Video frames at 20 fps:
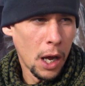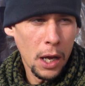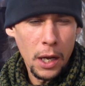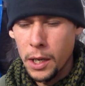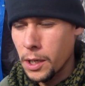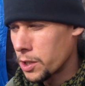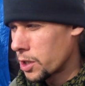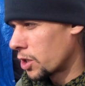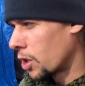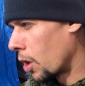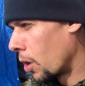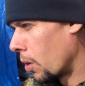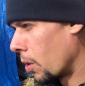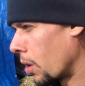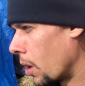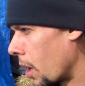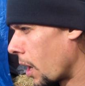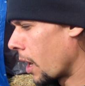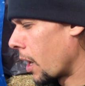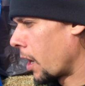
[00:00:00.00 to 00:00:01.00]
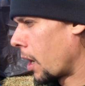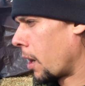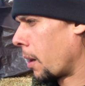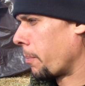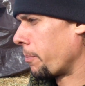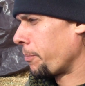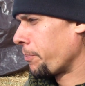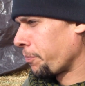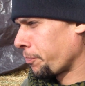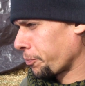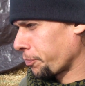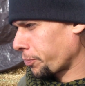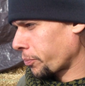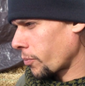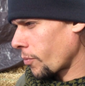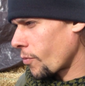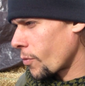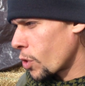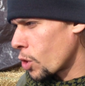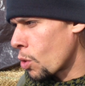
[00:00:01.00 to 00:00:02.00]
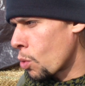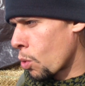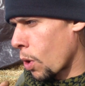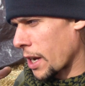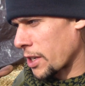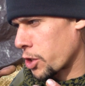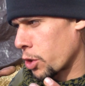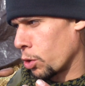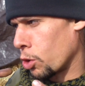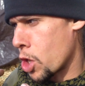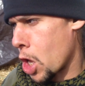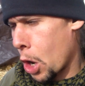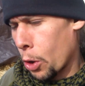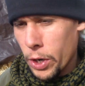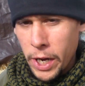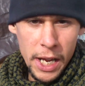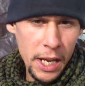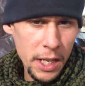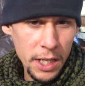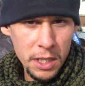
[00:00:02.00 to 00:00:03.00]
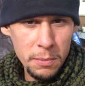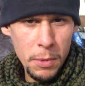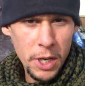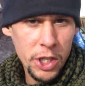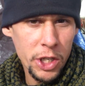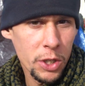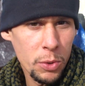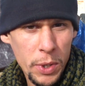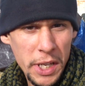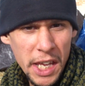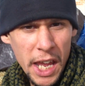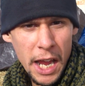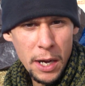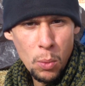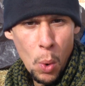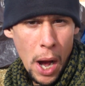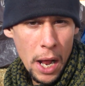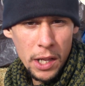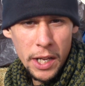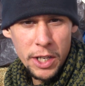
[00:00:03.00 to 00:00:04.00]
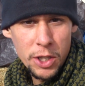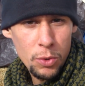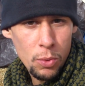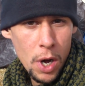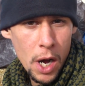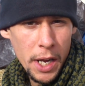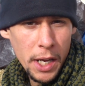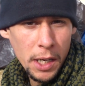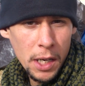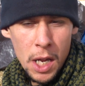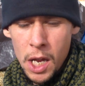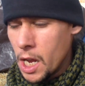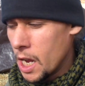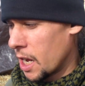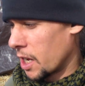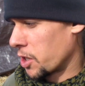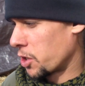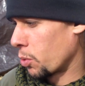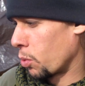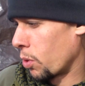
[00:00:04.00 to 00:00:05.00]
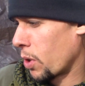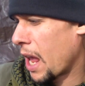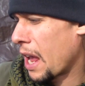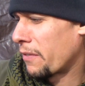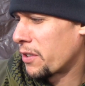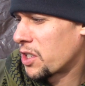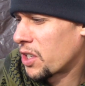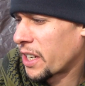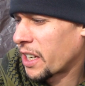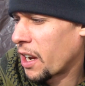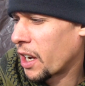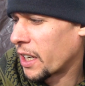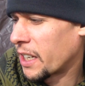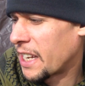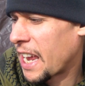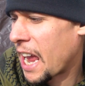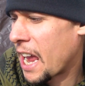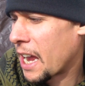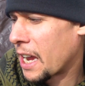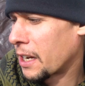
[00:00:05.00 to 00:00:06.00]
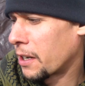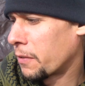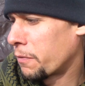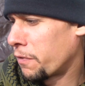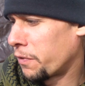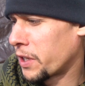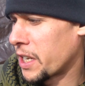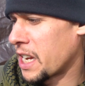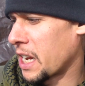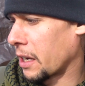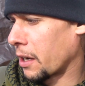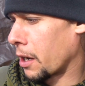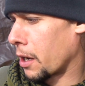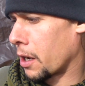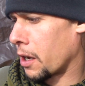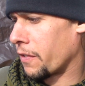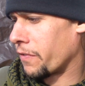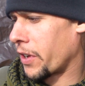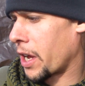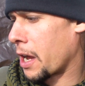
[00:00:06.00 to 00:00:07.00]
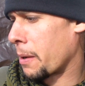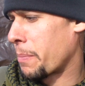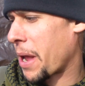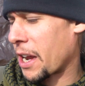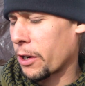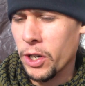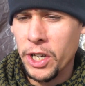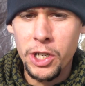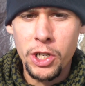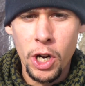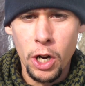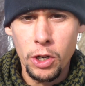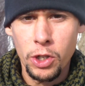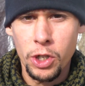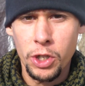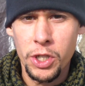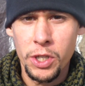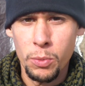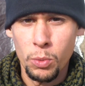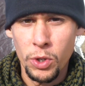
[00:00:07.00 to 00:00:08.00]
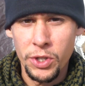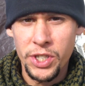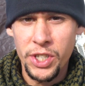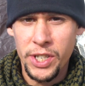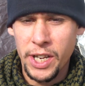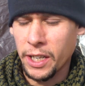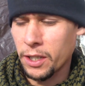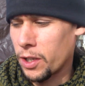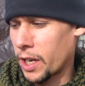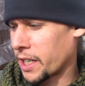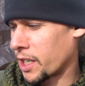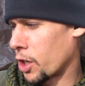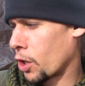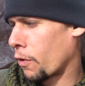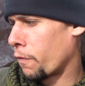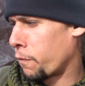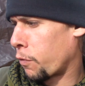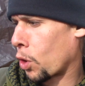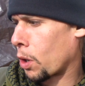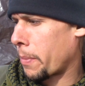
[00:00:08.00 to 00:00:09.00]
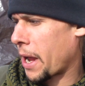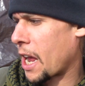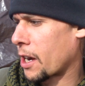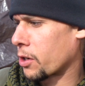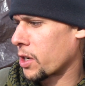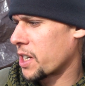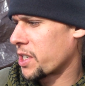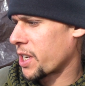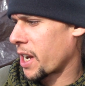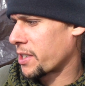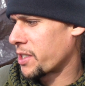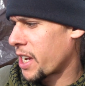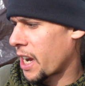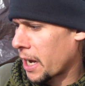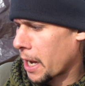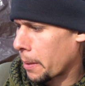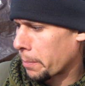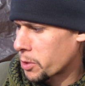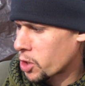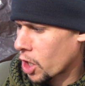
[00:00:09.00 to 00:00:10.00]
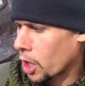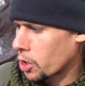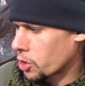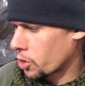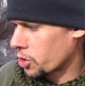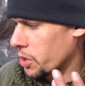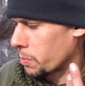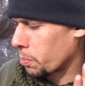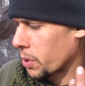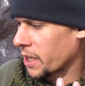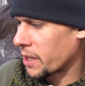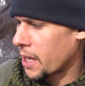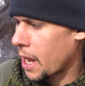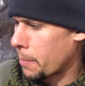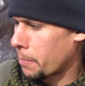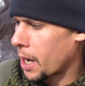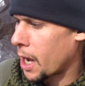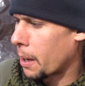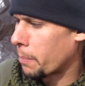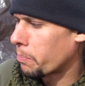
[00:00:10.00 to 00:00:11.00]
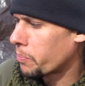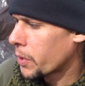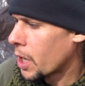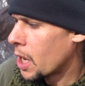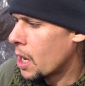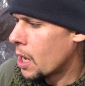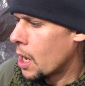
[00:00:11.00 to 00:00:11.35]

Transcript: And so we want to load it as much as we can while it's running, and so what we have is like a gang fleet of battery chargers, and we'll stick like 4 batteries on 10 amp chargers and bring them up.